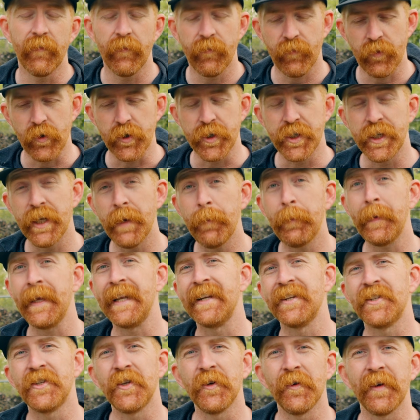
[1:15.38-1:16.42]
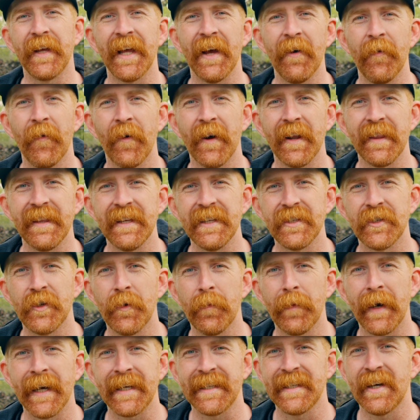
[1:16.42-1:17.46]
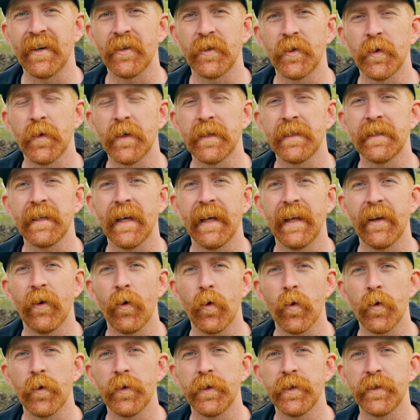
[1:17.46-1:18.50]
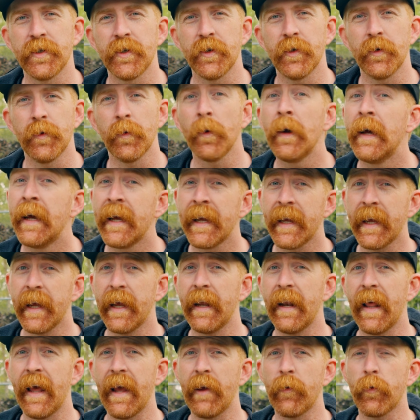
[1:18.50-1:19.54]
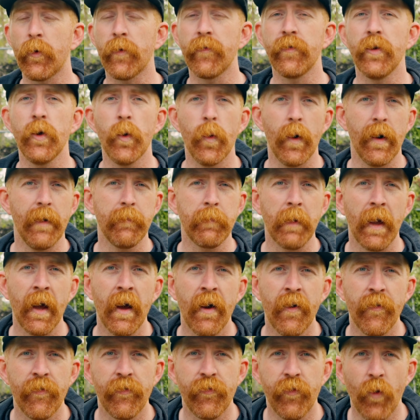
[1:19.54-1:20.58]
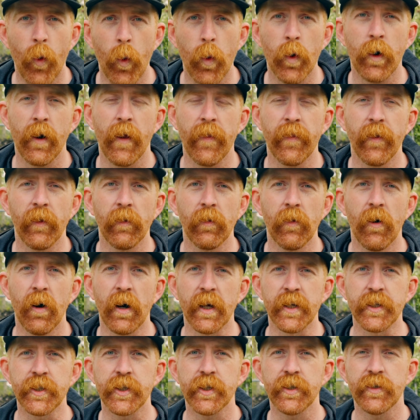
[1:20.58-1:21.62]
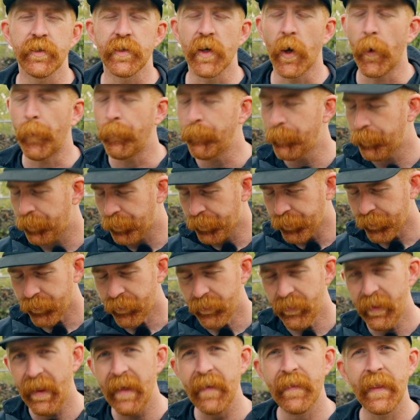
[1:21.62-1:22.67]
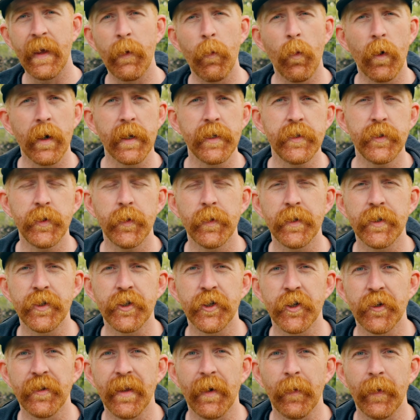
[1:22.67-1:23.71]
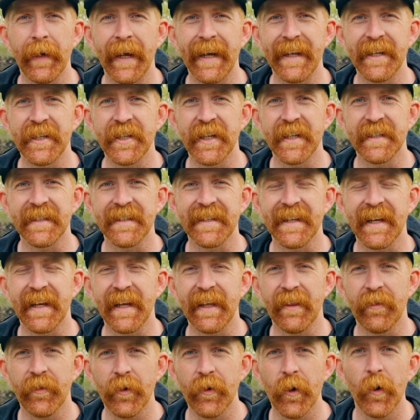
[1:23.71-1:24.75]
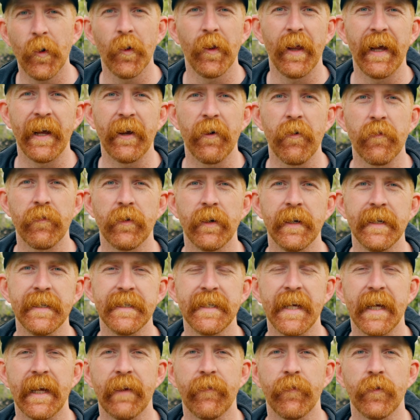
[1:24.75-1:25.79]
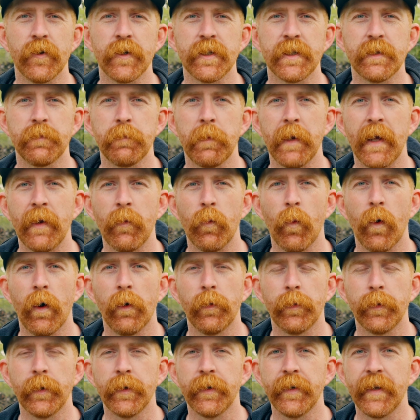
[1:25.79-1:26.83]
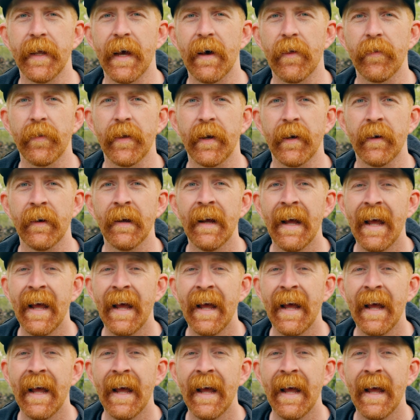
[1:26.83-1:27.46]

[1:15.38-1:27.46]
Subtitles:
for shipping to get one of these new bikes out to us in order to get a review up for the launch. So they wanted to ensure that we had a chance to throw a leg over it and take it for a spin while we were down there,